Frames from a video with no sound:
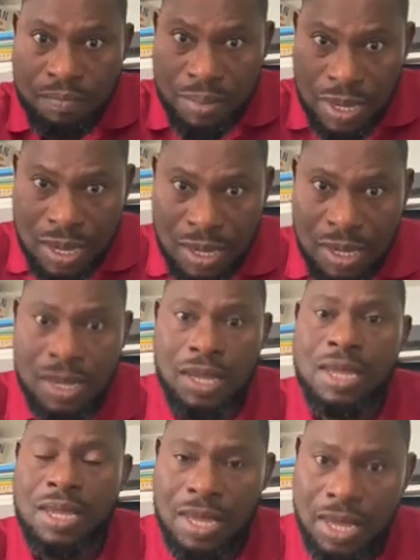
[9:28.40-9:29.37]
big
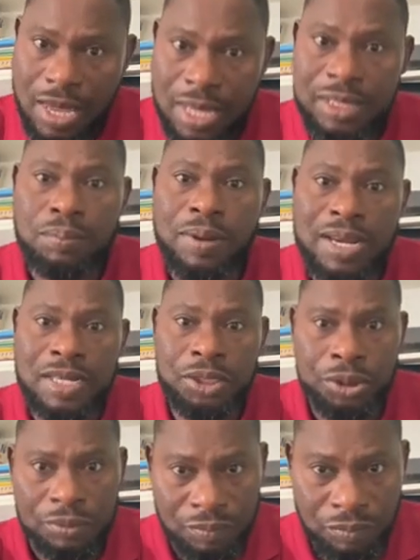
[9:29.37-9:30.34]

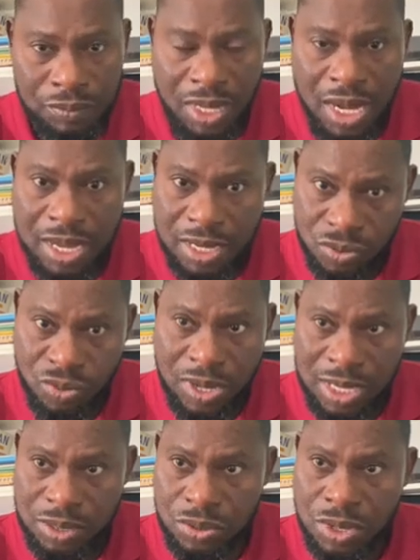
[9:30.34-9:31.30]
explanation and it will
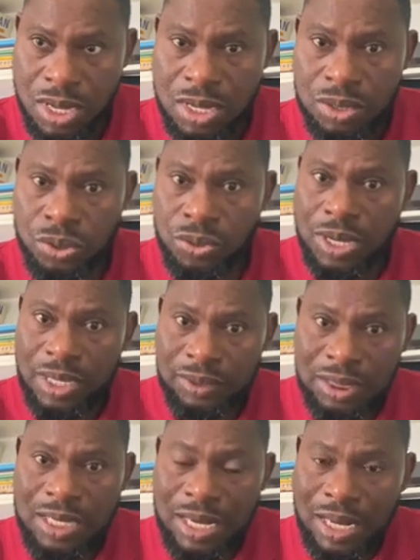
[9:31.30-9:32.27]
guide you. So you can
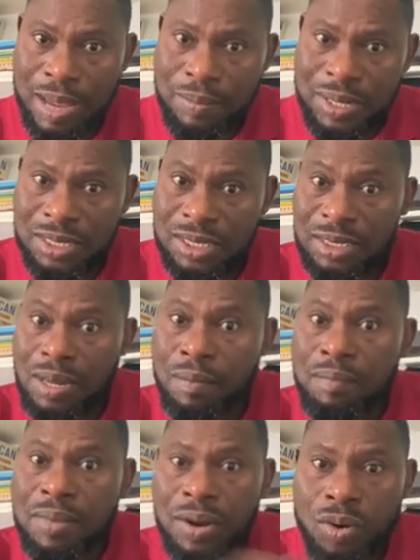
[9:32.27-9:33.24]
see that liability is the
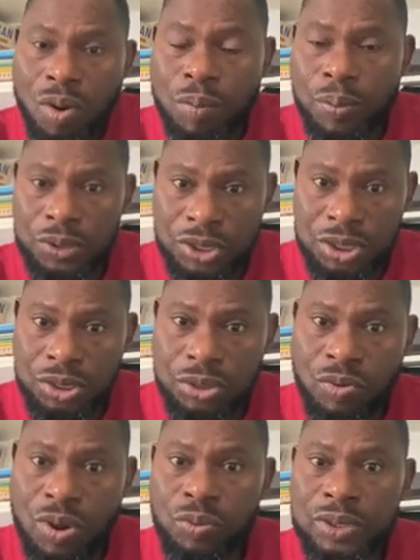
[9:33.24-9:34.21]
mirror opposite.
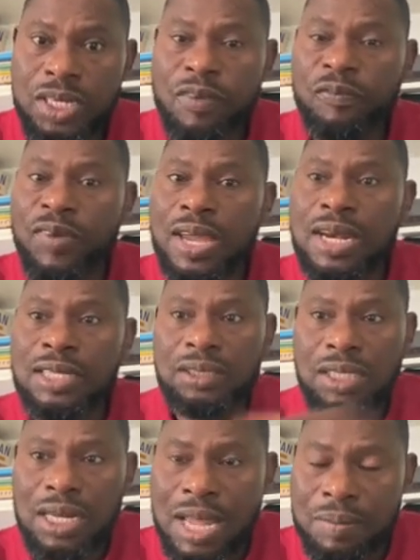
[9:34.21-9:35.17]
So when we say
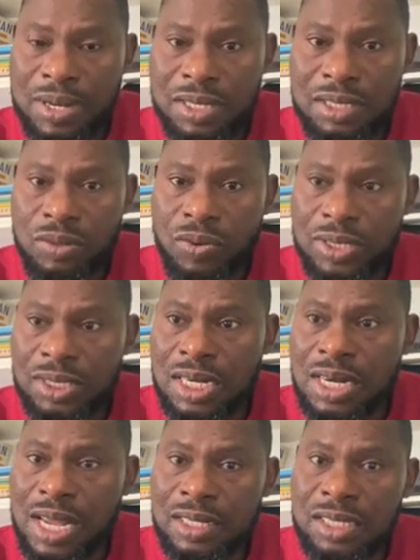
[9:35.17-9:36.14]
financial liability, we're
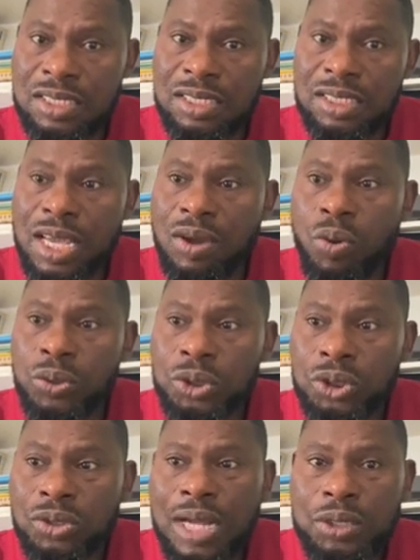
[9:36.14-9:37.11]
saying that it is a
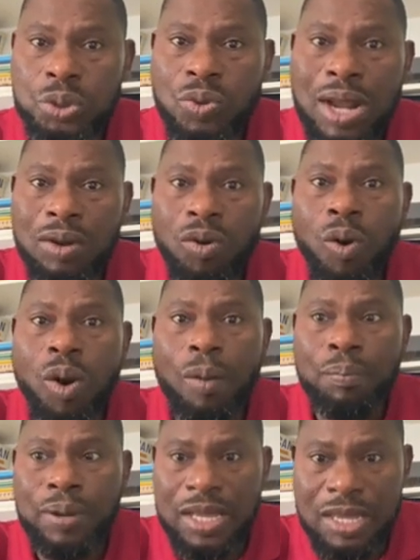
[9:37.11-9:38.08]
contractual
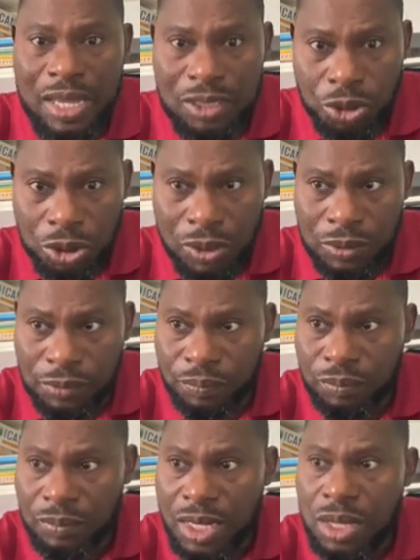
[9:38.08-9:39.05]
obligation
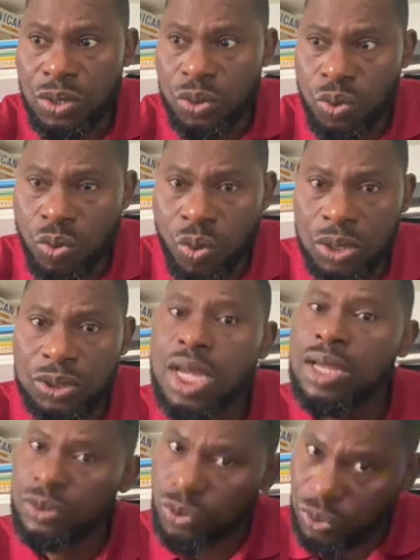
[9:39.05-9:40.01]
to do what?
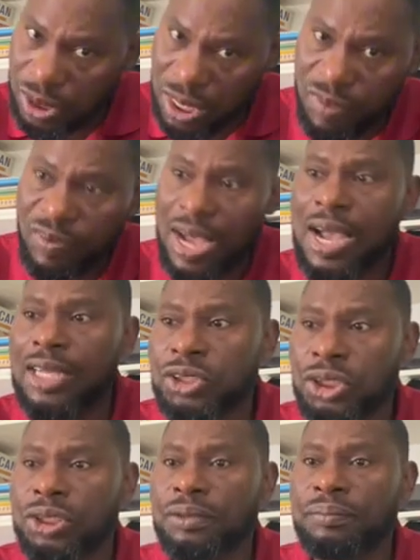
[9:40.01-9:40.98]
To deliver
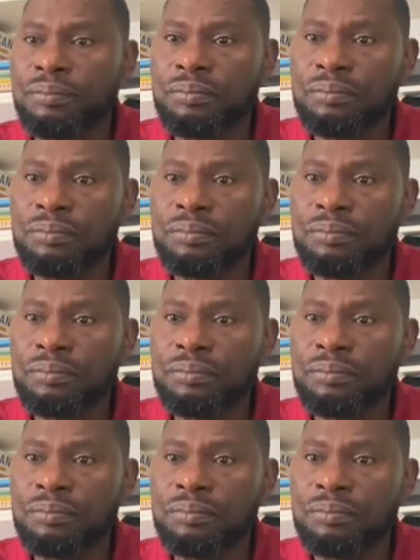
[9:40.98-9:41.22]
cash